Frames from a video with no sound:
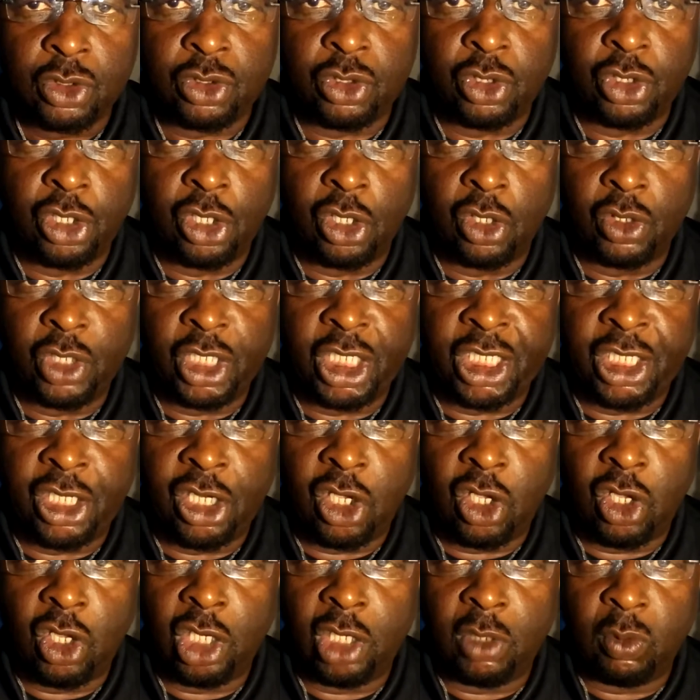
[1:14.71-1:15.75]
you know. And
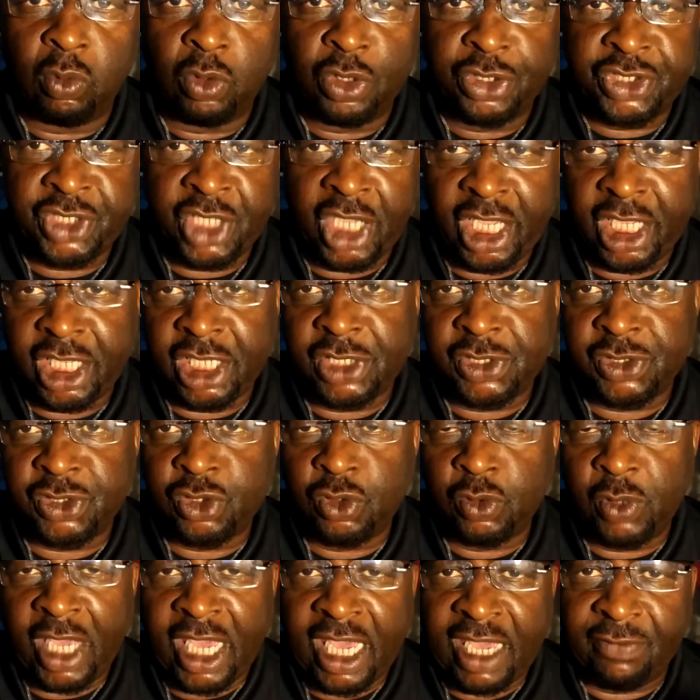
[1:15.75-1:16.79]
all it will take
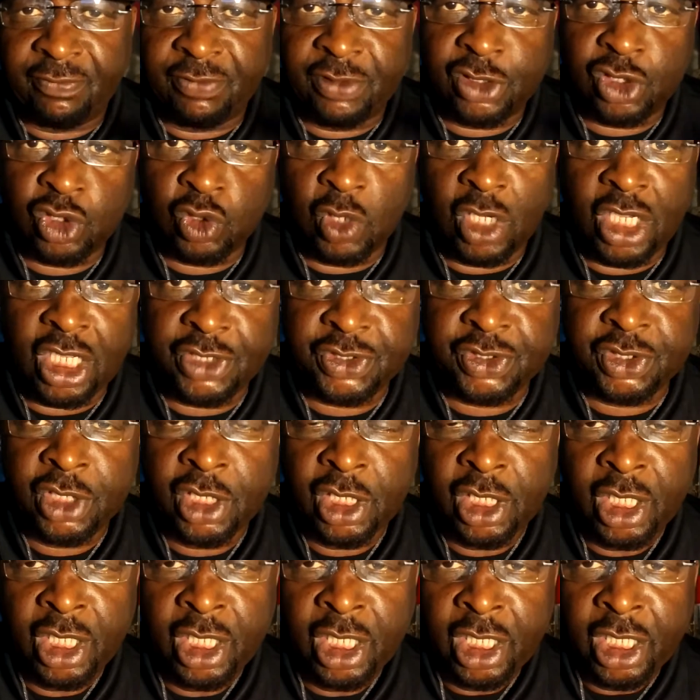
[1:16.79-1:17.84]
is you having trust
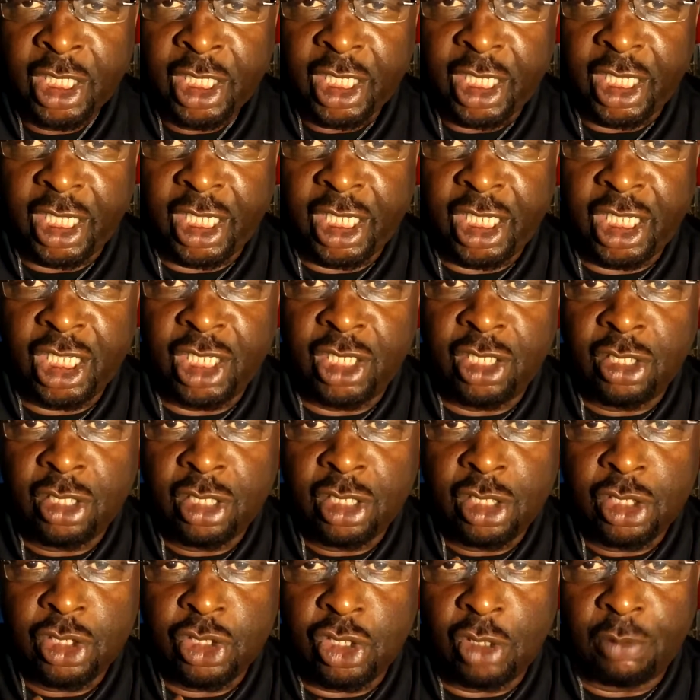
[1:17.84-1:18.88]
in
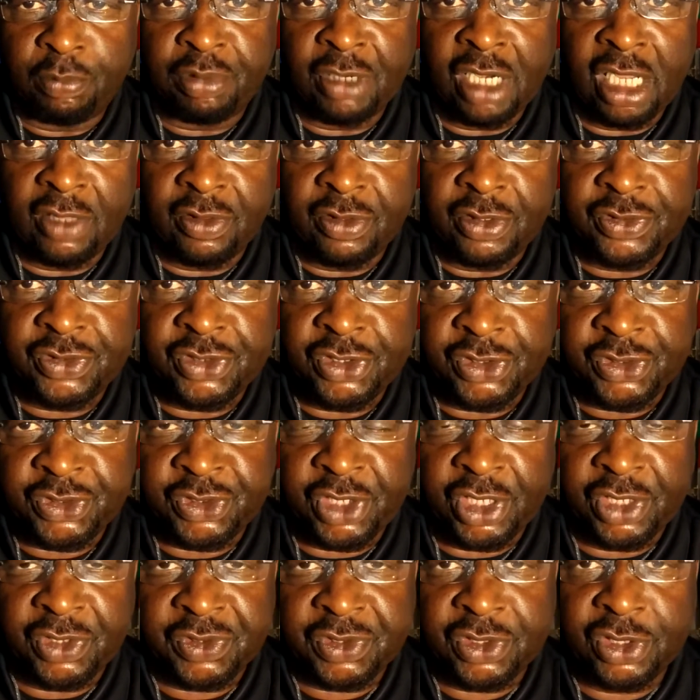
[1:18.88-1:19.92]
your brothers and
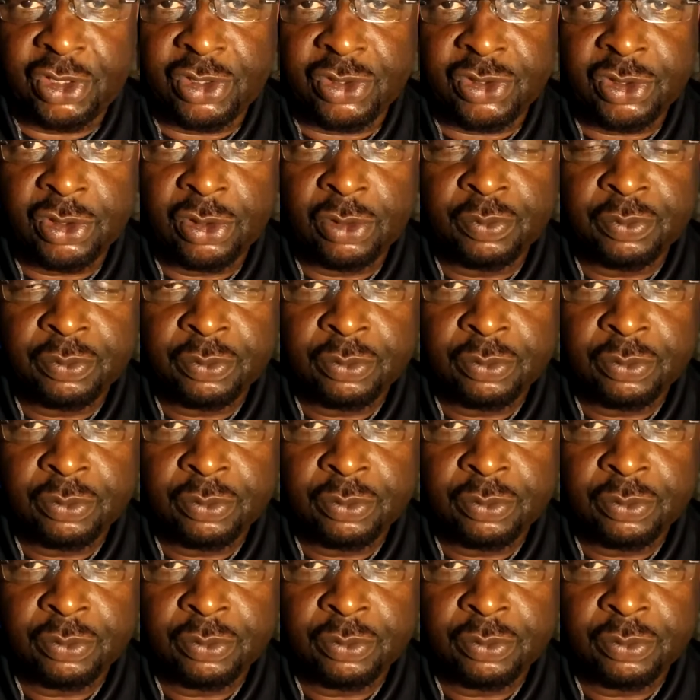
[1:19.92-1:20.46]
sisters,